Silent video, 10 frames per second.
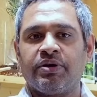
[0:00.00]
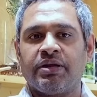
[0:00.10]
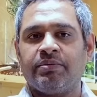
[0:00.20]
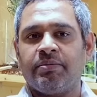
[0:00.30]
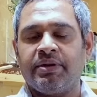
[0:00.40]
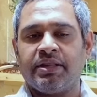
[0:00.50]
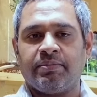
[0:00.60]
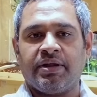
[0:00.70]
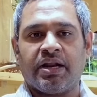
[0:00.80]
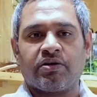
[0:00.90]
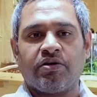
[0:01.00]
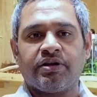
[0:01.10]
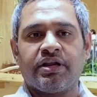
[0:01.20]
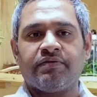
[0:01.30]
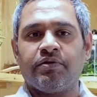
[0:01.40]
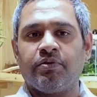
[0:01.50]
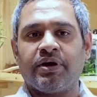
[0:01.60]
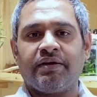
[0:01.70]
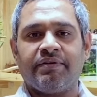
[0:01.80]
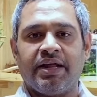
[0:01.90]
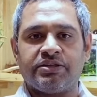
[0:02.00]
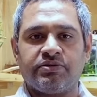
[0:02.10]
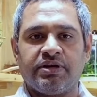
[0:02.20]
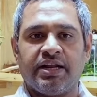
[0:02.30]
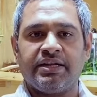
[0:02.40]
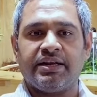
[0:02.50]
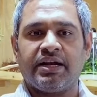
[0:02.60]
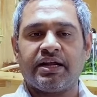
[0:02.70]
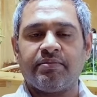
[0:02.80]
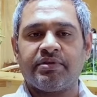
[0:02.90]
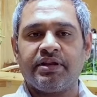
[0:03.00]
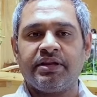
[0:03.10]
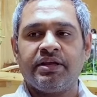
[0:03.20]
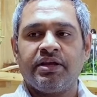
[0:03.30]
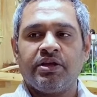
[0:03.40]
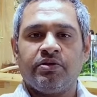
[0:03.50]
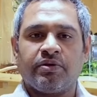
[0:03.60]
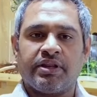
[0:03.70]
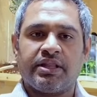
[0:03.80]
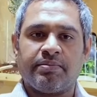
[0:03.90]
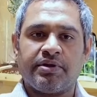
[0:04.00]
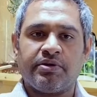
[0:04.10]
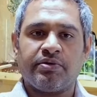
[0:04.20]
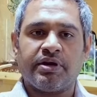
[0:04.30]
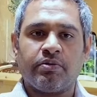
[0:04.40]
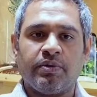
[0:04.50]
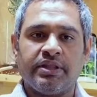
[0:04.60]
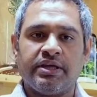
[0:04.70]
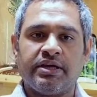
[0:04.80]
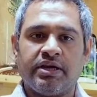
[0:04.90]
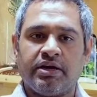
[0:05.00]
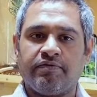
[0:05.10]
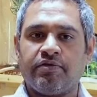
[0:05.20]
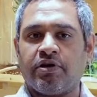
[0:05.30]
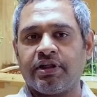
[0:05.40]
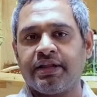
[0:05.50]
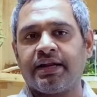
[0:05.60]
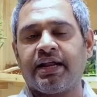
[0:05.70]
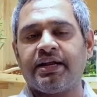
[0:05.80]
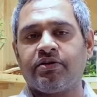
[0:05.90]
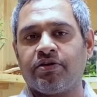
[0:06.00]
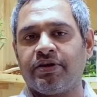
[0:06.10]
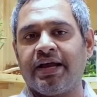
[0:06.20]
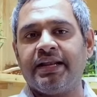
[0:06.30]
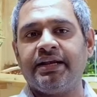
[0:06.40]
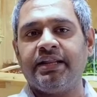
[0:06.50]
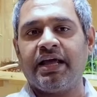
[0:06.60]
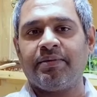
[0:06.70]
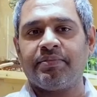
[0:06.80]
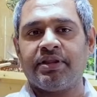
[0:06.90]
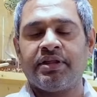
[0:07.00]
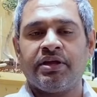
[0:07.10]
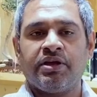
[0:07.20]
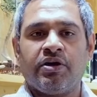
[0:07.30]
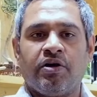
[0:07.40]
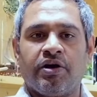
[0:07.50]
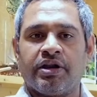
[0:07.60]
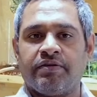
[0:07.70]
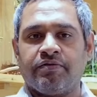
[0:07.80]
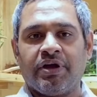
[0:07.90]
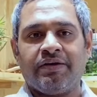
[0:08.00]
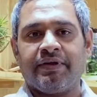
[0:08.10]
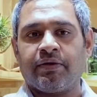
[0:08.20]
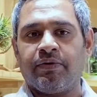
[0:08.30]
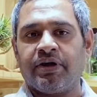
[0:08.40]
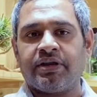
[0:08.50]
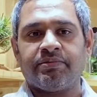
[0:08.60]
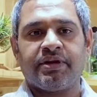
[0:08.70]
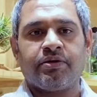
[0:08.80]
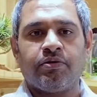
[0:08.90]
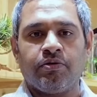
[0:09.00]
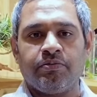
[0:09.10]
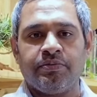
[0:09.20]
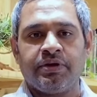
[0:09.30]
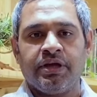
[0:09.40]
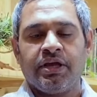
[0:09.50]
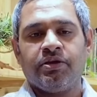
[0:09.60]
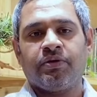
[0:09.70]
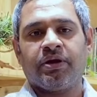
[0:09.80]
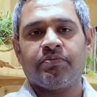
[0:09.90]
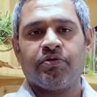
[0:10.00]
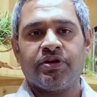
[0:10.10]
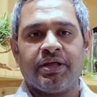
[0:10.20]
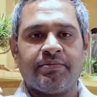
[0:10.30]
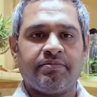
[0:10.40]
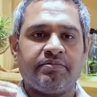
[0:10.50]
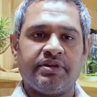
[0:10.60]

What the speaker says: keep them in some dark corner. If you don't have natural light that comes in, you can substitute it with a fluorescent light or your LED lamps, or if you have aquariums at home, you can put them near